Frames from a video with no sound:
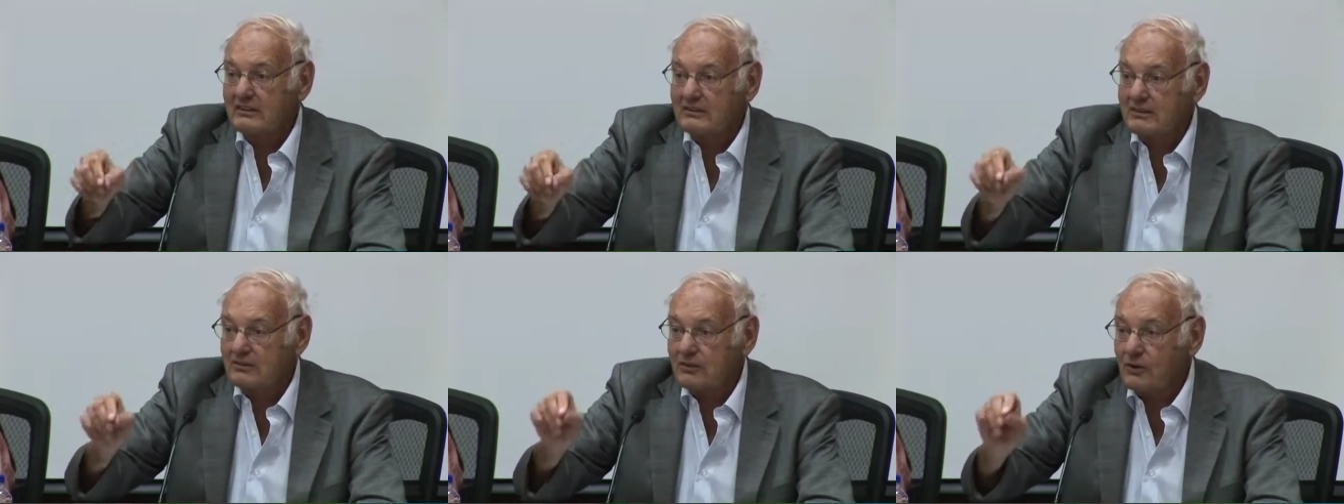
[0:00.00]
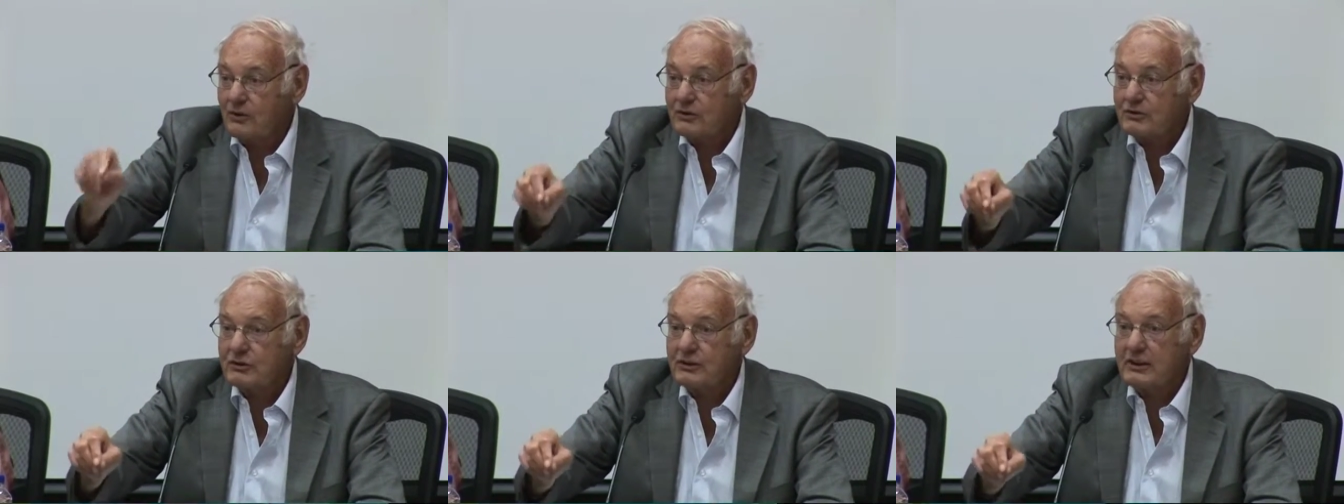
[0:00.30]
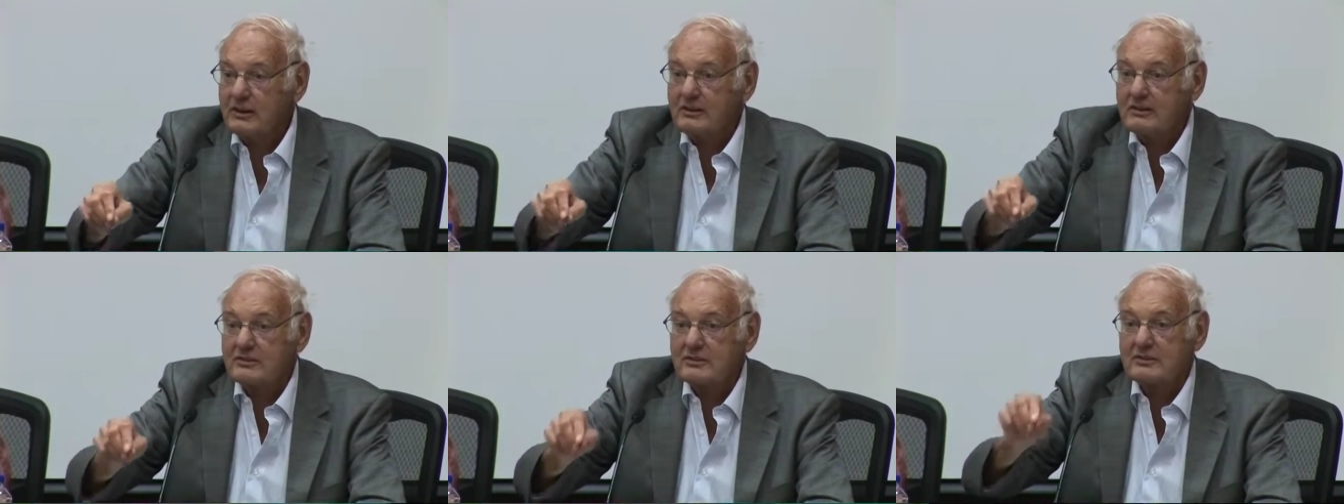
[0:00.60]

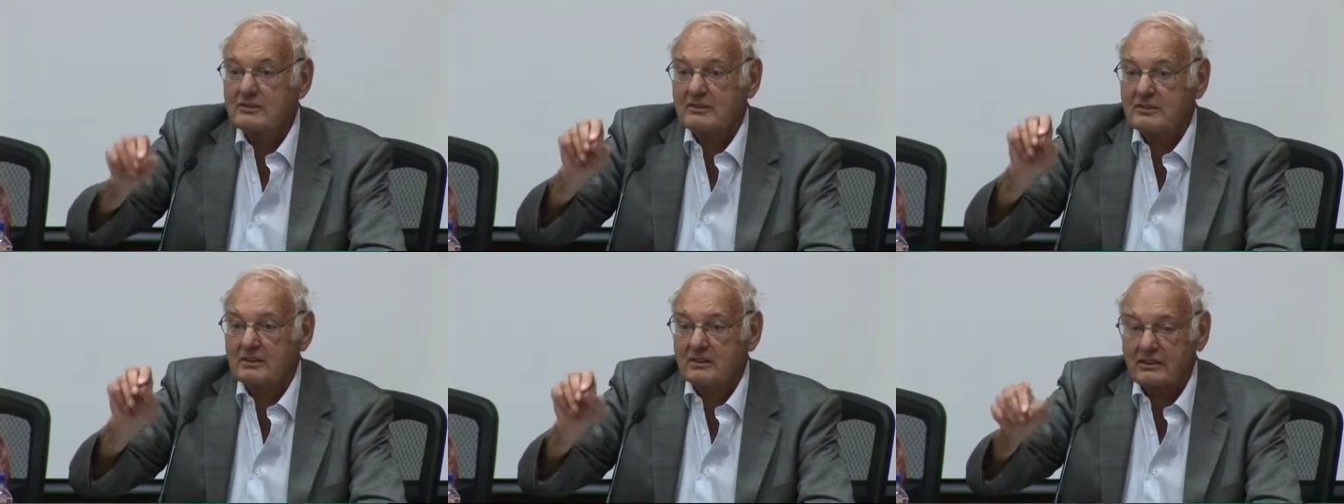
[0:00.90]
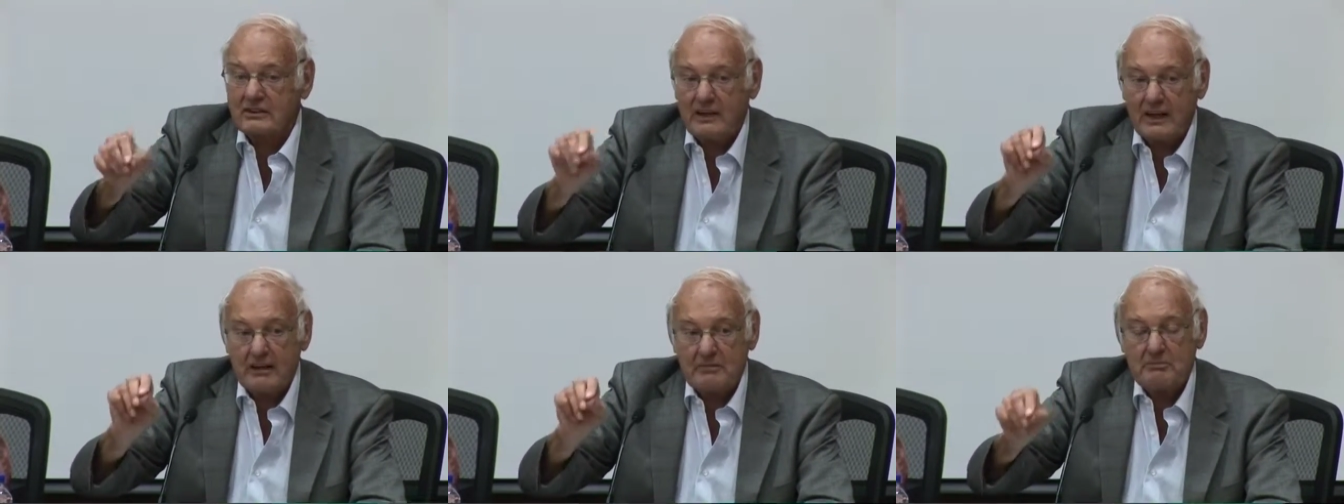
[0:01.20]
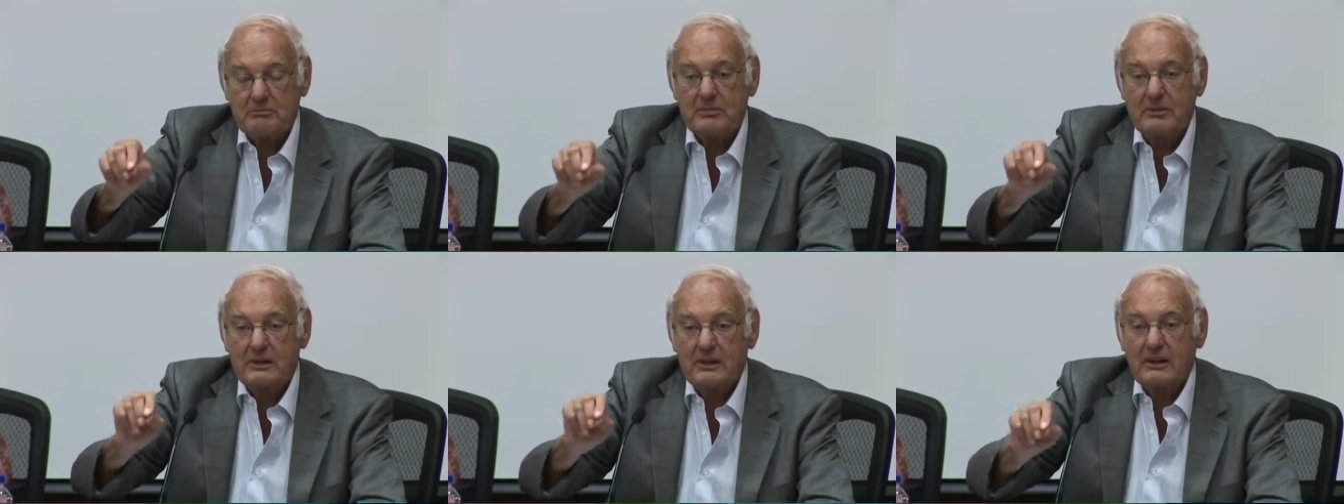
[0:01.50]
socialist
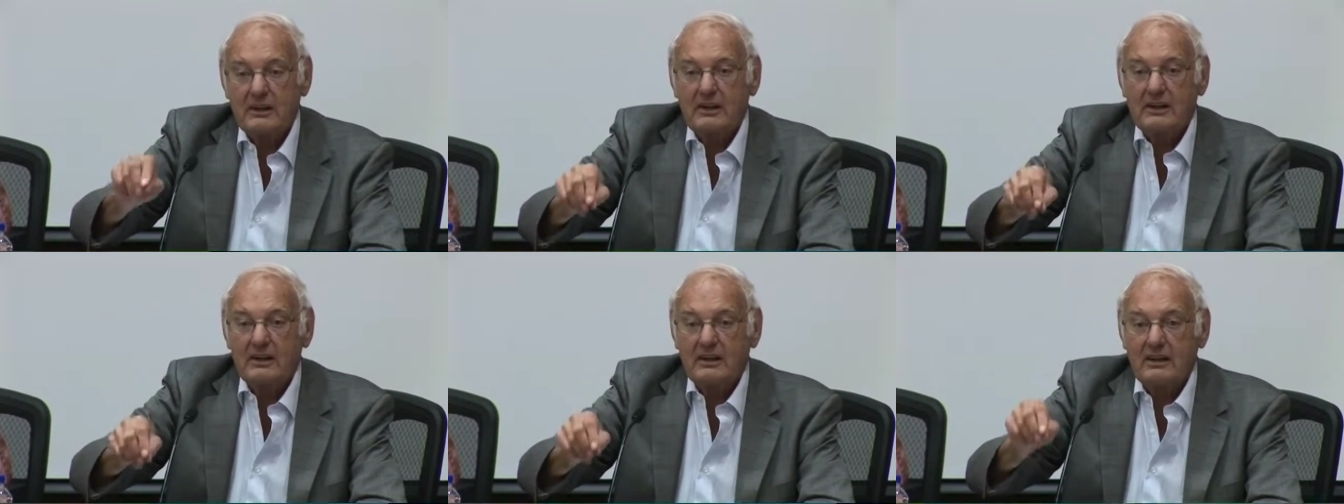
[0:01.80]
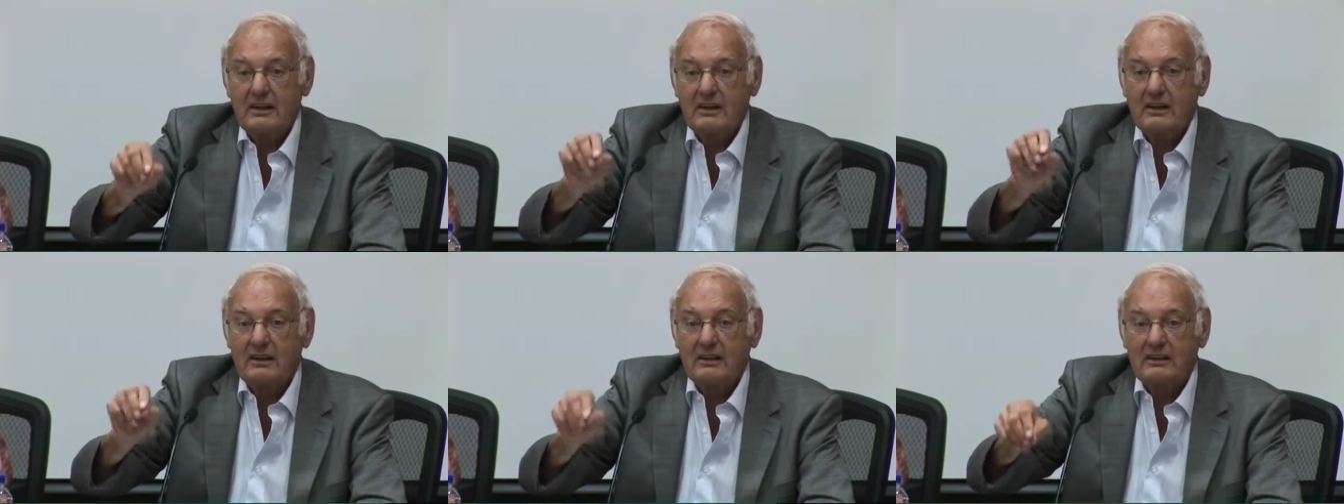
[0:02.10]
camp uh,